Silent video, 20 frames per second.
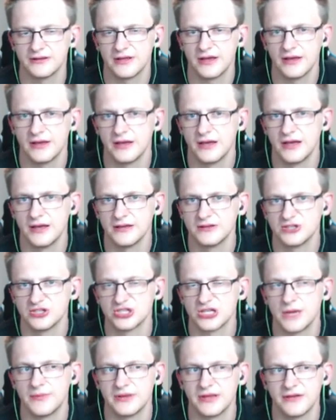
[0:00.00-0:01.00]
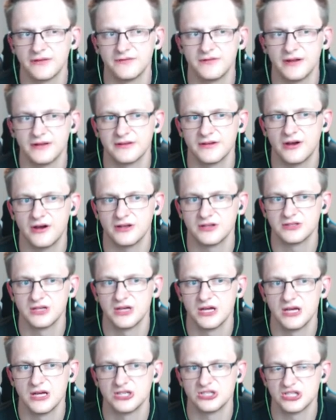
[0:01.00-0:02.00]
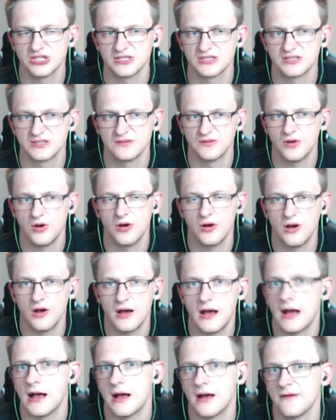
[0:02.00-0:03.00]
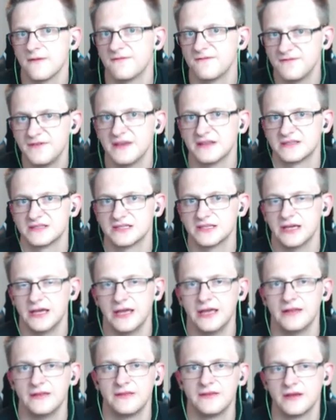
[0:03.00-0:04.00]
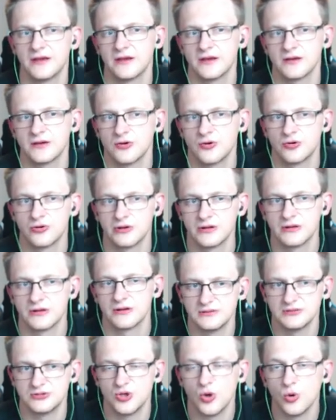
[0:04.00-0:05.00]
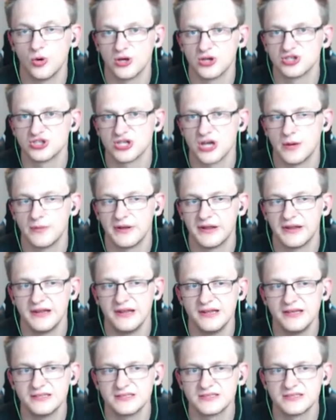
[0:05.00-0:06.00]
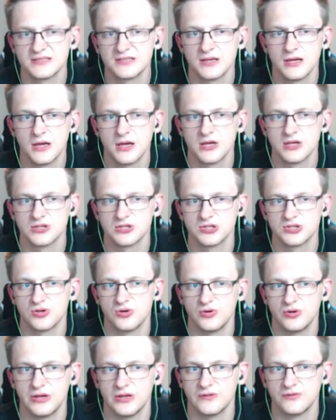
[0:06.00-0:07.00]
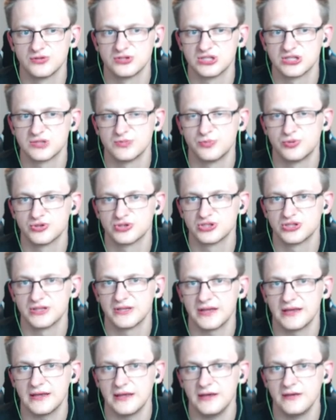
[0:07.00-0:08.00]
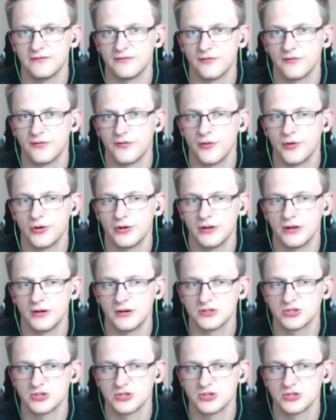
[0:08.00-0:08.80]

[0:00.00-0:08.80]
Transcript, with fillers: The, the Shaman Death Knight card just fits in the current Token Shaman list, so it would just push the deck even further.